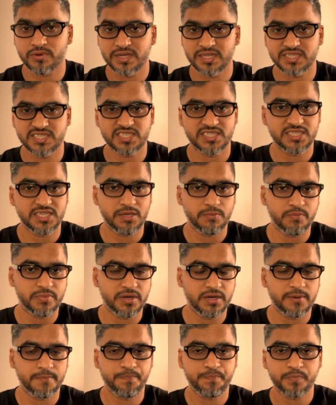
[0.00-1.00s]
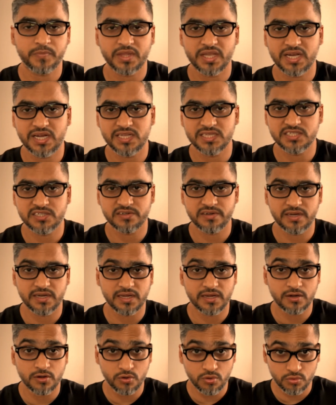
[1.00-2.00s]
It's cheaper, culturally
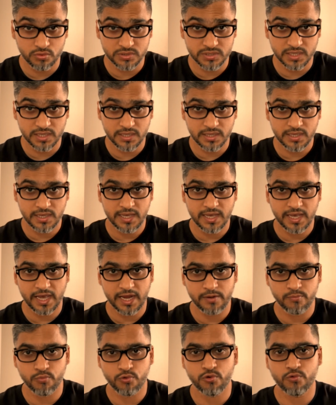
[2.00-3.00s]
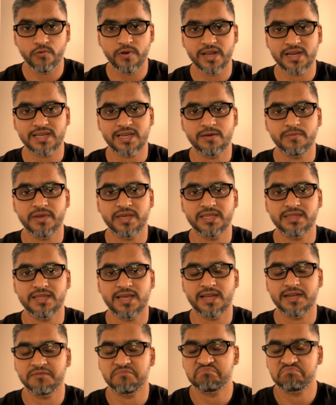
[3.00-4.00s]
closer, and more welcoming
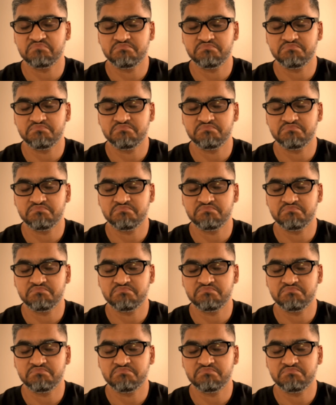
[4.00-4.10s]
than